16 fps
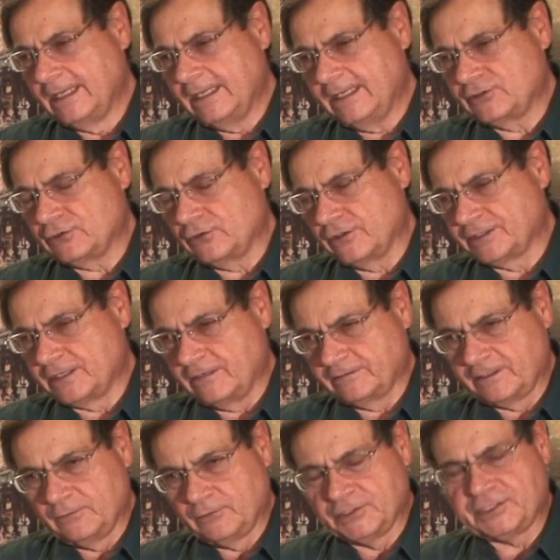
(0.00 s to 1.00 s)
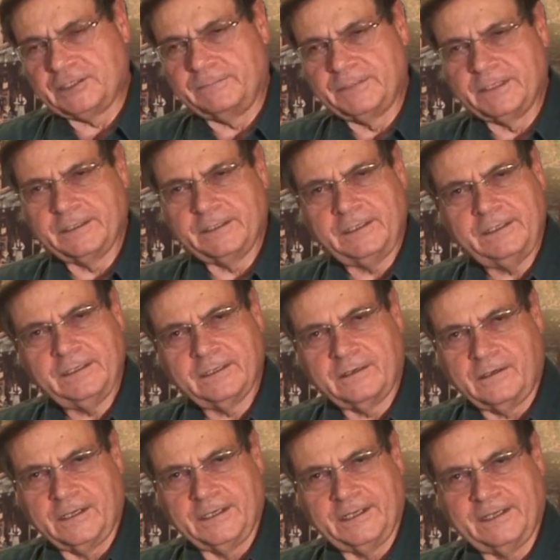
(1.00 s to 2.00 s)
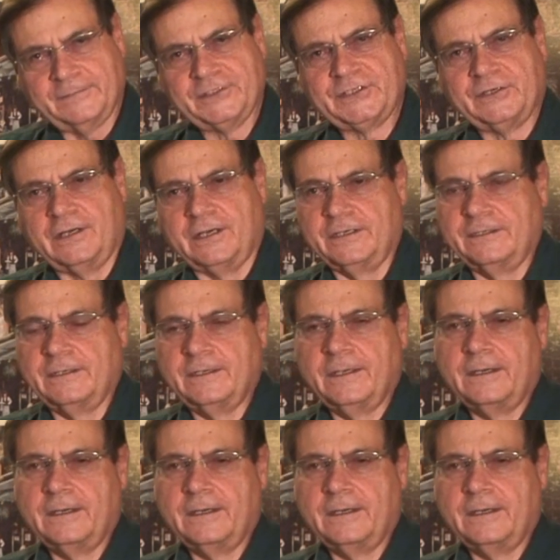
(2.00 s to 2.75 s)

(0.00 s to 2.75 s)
It turns out there was somebody on Amazon